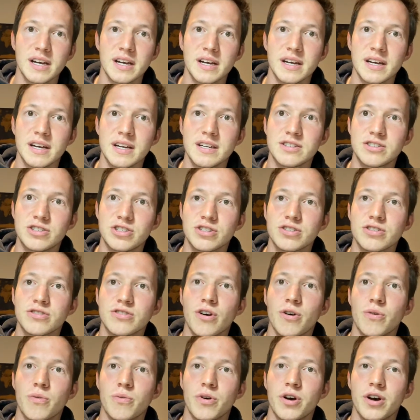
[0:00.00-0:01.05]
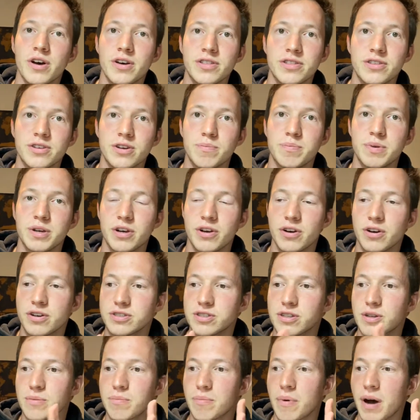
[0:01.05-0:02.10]
is just not worth it, because
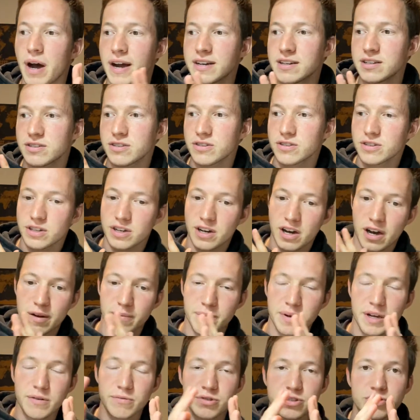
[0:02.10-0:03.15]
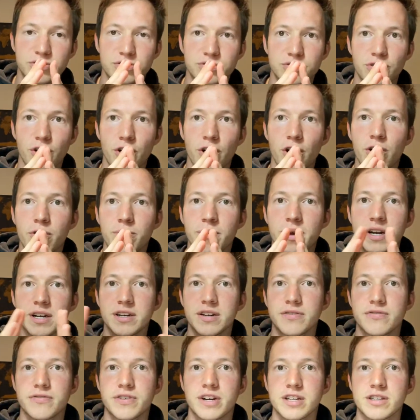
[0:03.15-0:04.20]
the mind is going to come in with so many
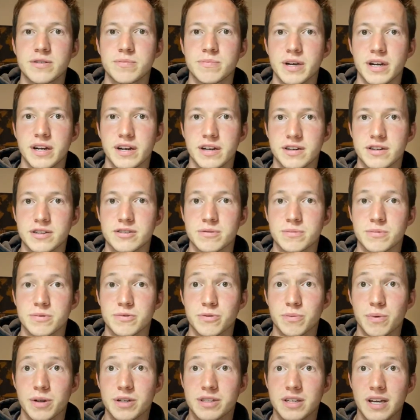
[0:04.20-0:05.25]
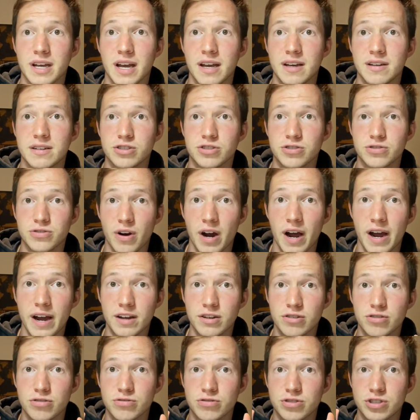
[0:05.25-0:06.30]
defense mechanisms from us trying
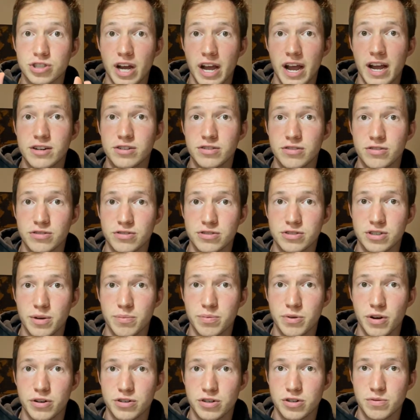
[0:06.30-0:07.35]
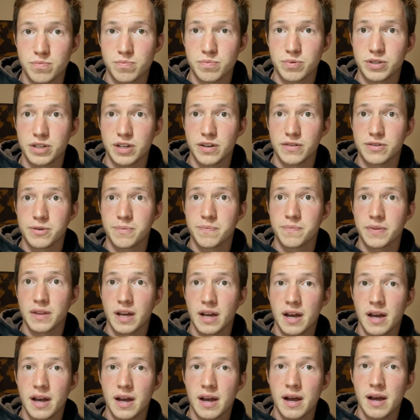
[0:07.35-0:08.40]
to change those subconscious beliefs.
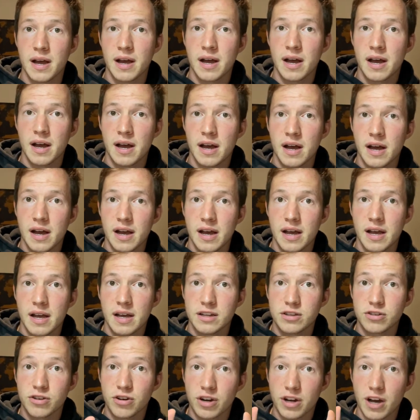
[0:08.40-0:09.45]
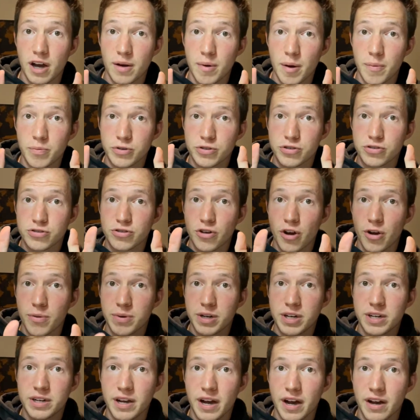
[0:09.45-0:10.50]
It's going to come up with so
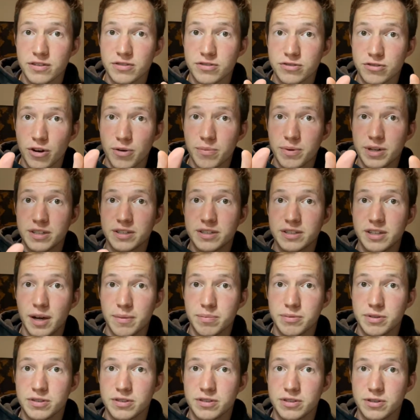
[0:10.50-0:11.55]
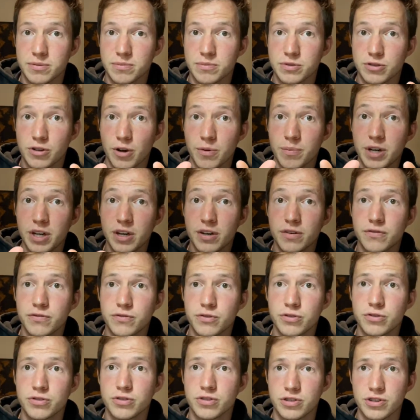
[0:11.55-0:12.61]
many doubts, so many skepticism, so many
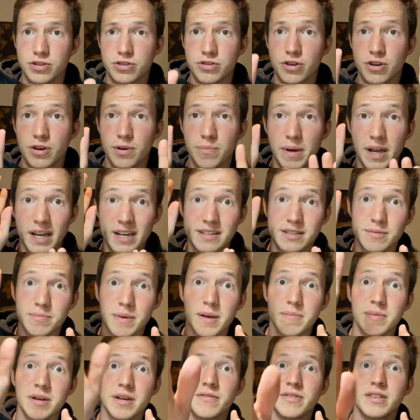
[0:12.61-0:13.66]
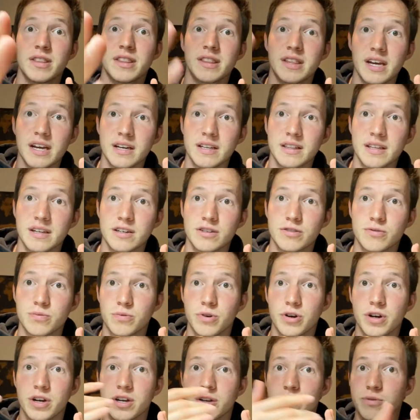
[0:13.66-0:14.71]
confusions. It's going to make us maybe even think that it's
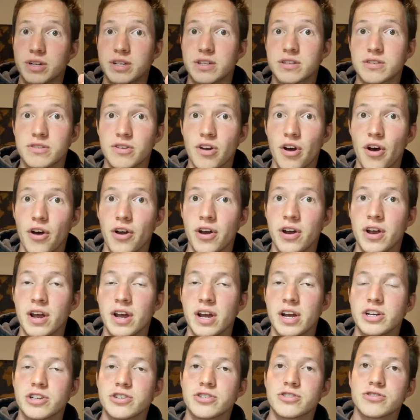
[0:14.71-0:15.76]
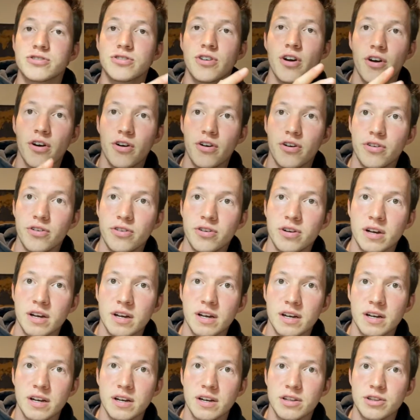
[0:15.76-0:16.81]
working when it's not. So
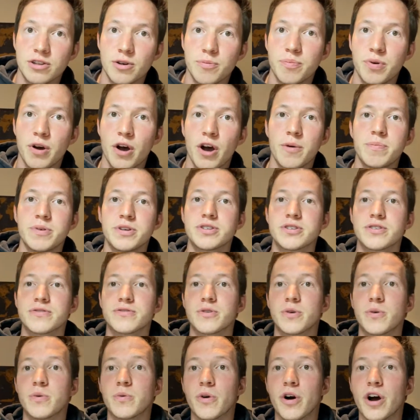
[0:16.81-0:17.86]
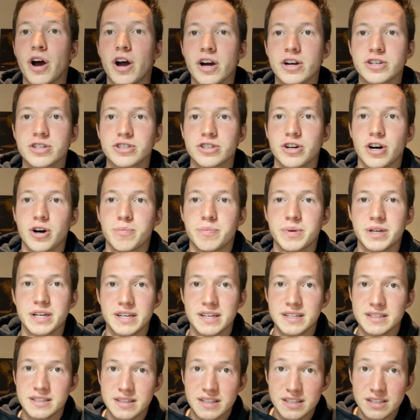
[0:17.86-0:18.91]
the purpose of a workshop
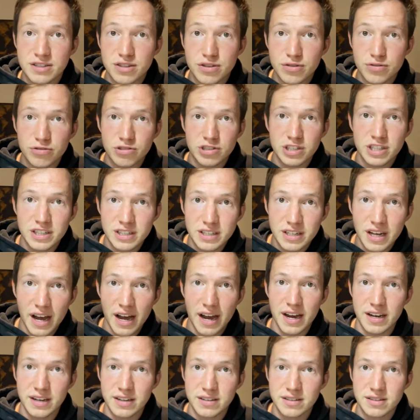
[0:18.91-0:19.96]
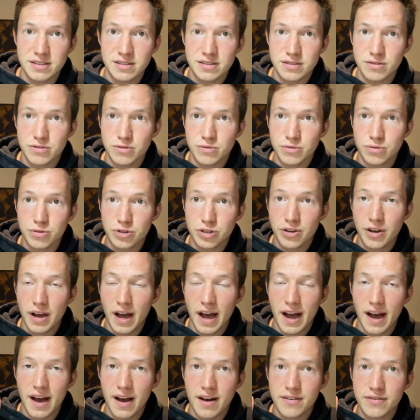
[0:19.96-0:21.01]
is this 3 days where you
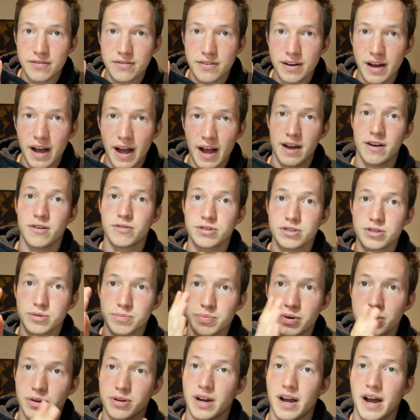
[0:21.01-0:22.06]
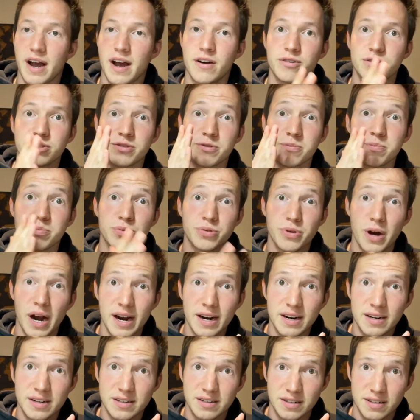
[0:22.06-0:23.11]
have hours upon hours of
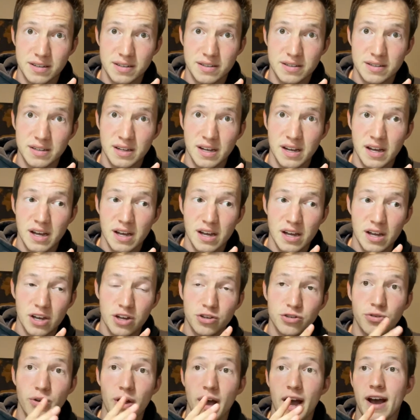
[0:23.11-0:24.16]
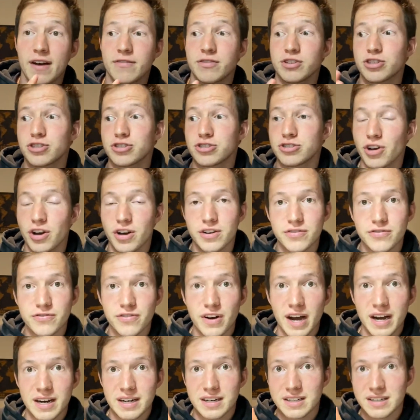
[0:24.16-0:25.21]
practice, you have a
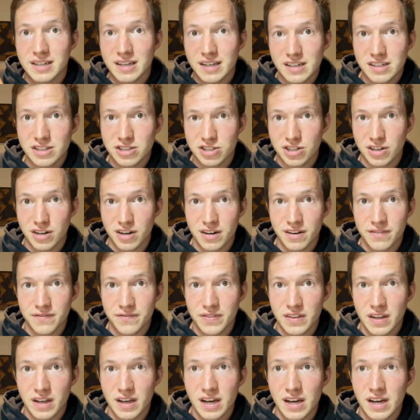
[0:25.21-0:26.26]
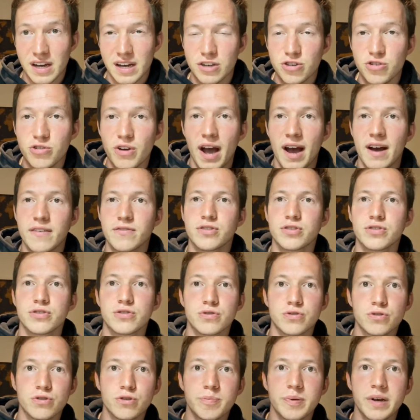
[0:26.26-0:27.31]
certified teacher, you have the
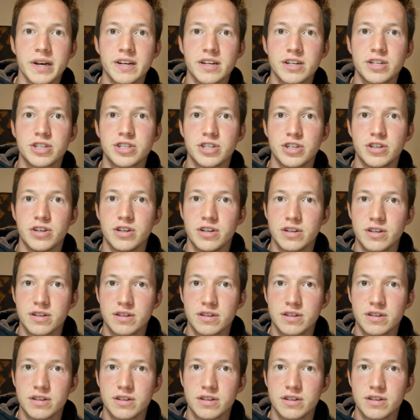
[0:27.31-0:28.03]
group energy.